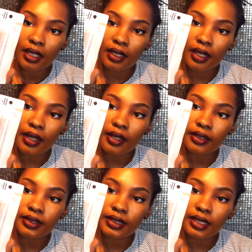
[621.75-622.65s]
It
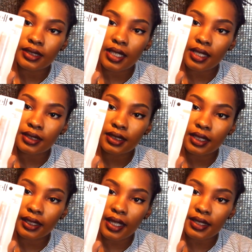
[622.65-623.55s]
has
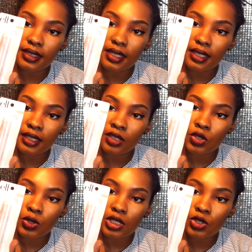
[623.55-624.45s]
salicylic acid in it,
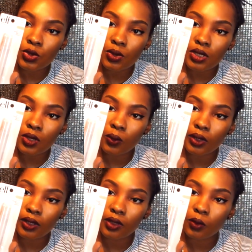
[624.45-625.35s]
tea tree
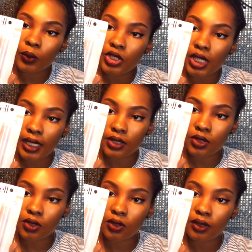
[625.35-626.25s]
oil, witch
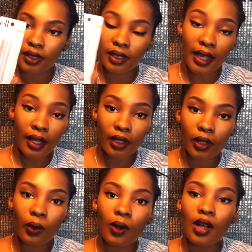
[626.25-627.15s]
hazel, and
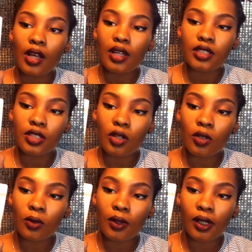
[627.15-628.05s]
aloe.
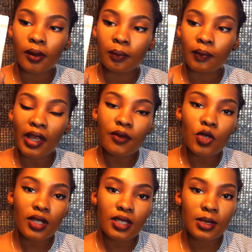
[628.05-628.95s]
So I've
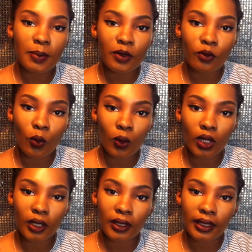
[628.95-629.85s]
tried this
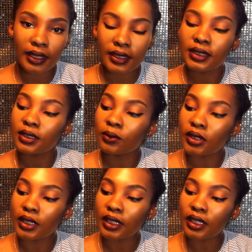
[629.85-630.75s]
before. It's
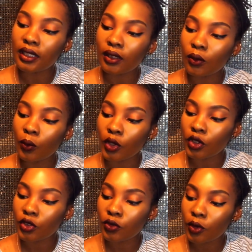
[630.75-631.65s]
really
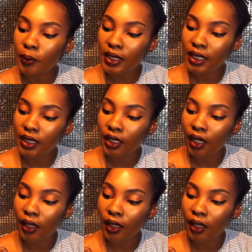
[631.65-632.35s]
worked for me.